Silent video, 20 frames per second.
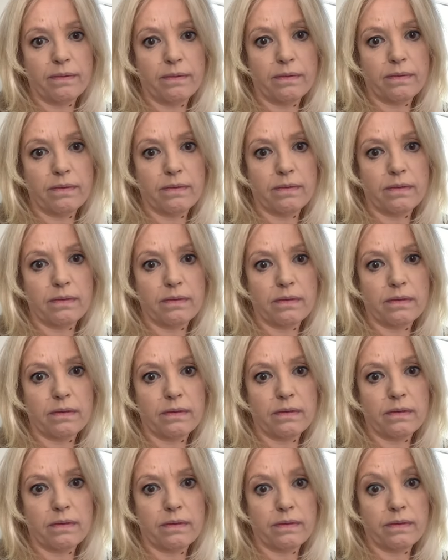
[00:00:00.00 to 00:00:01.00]

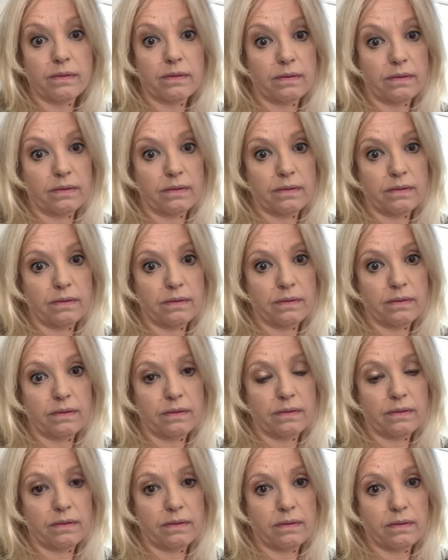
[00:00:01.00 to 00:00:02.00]

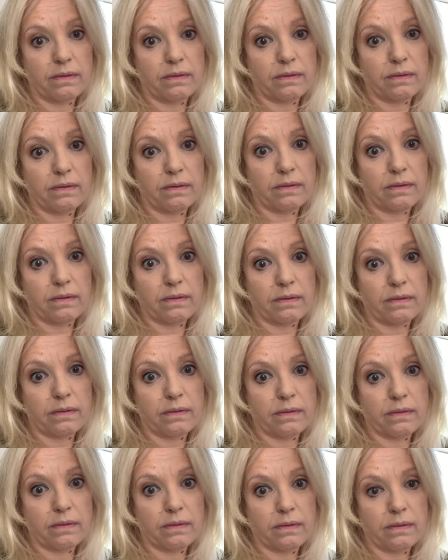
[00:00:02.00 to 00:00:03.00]

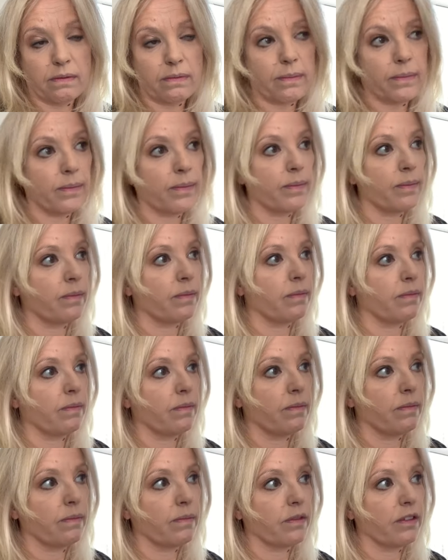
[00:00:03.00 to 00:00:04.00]

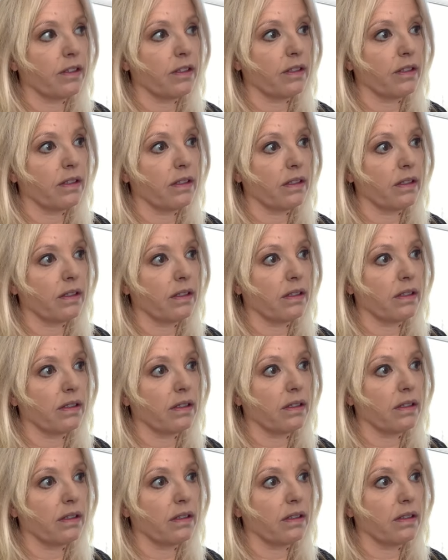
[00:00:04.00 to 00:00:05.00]

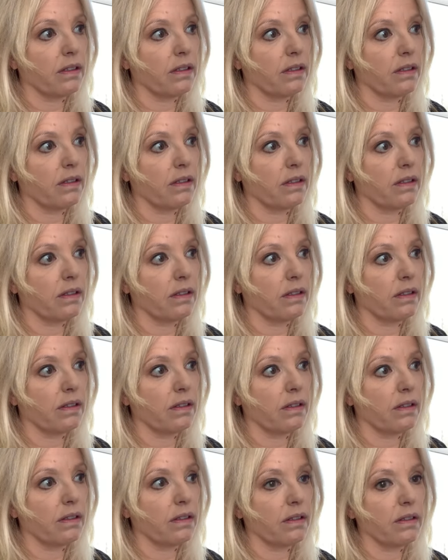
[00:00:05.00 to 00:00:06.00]

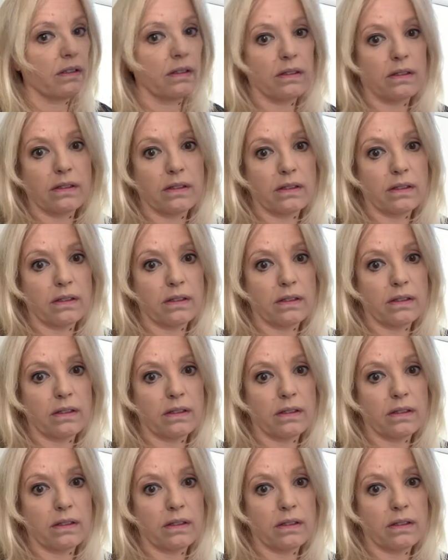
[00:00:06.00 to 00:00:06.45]
(silence)